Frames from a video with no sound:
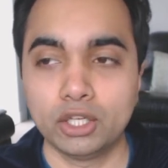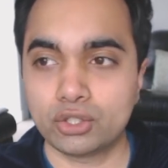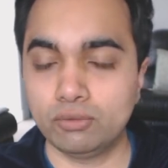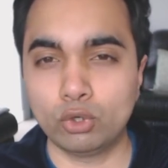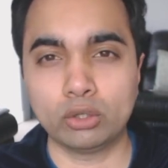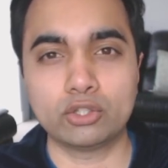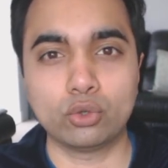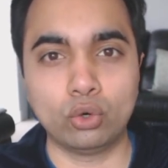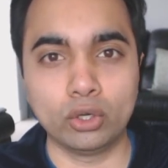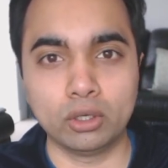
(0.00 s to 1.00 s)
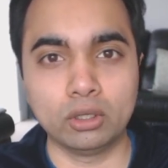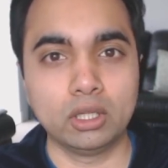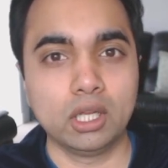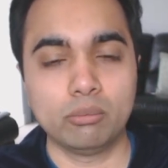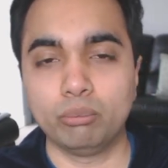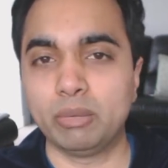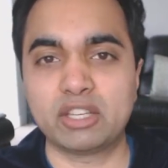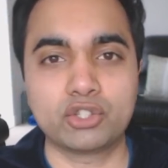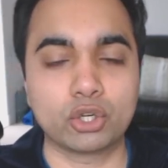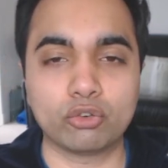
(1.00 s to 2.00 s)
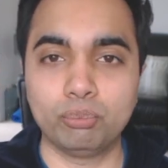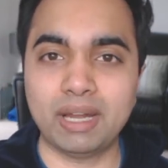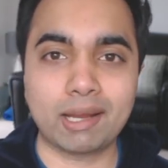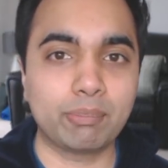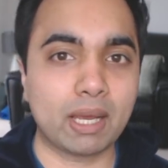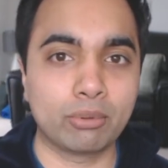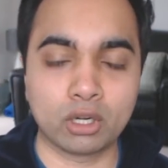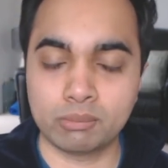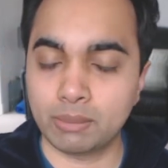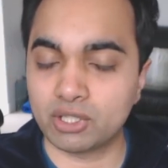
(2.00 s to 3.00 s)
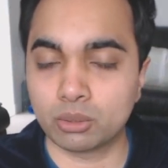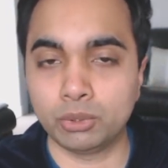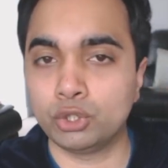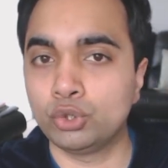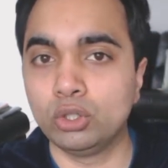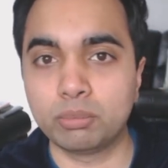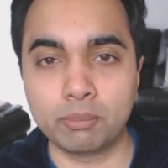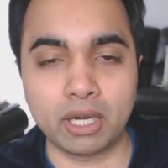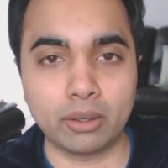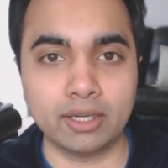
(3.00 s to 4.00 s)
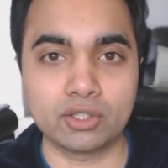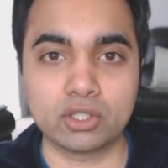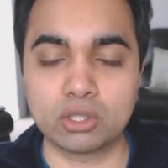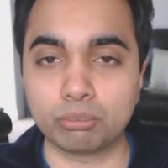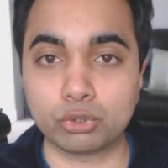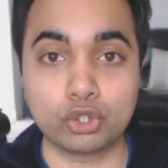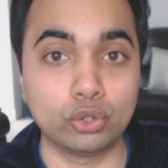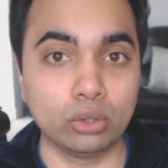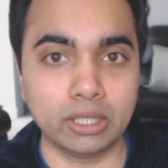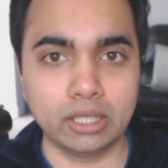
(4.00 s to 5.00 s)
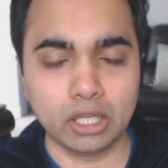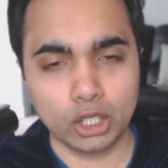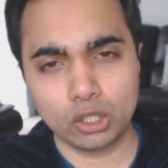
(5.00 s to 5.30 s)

So you've got this oil mixture of black pepper and maybe some of the juniper berries and some patchouli.